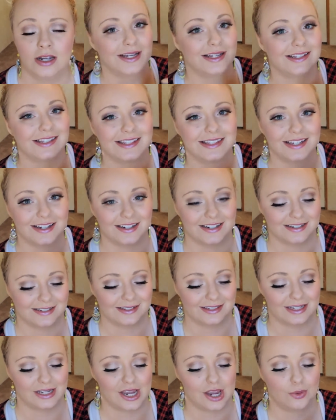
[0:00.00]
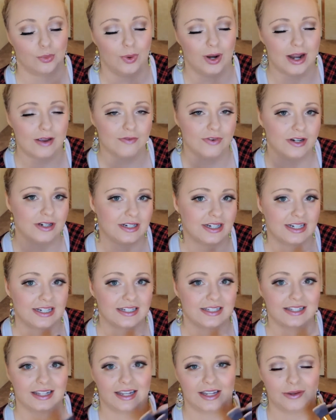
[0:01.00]
But seriously, whatever
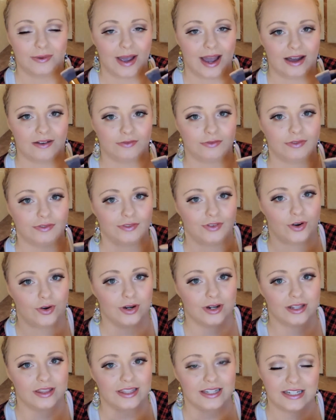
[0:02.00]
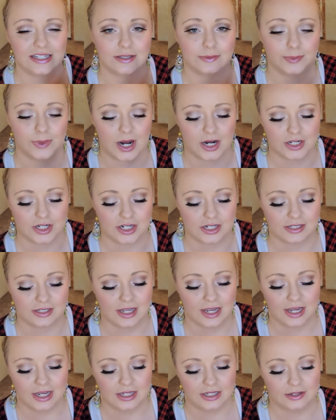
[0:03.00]
needs that you have for these
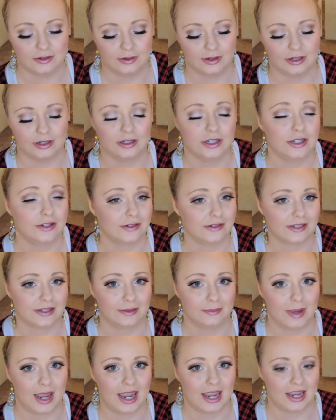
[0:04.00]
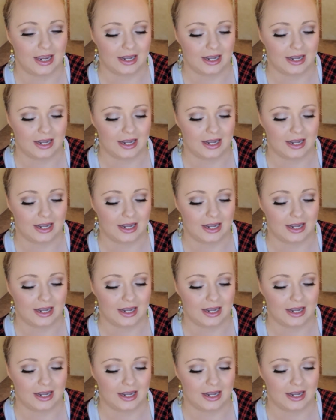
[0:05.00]
brushes, you can use them,